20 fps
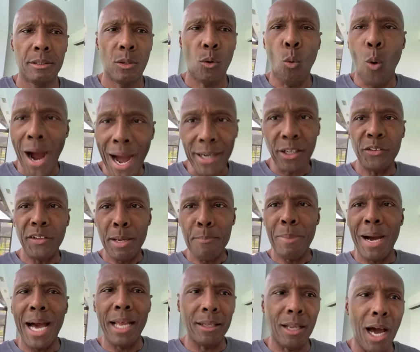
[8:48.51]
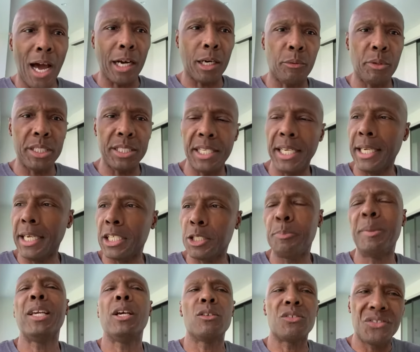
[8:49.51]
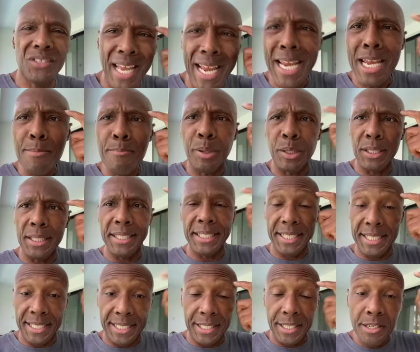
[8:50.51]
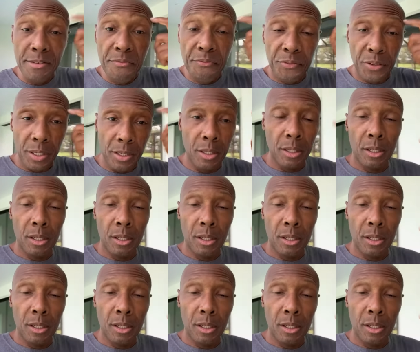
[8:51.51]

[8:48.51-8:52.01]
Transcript: Why do they buy lottery tickets? Because they believe